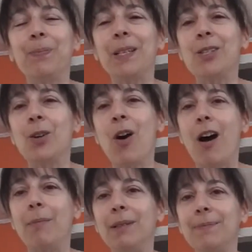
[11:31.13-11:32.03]

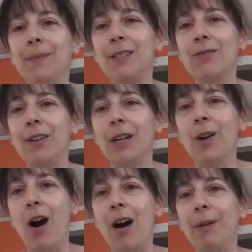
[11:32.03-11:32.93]
it's very
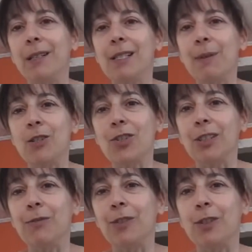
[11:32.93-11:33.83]
common,
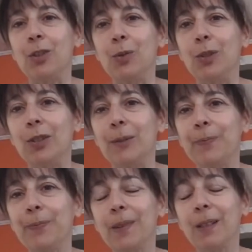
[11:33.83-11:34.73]
especially for the newer,
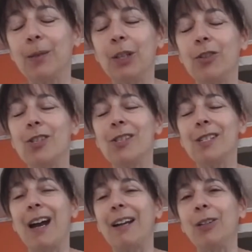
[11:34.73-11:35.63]
when you're just
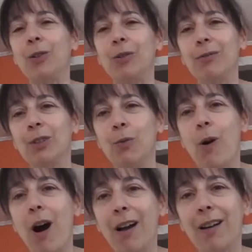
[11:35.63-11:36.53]
starting your
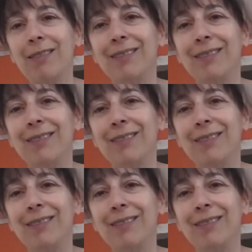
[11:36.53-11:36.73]
walk,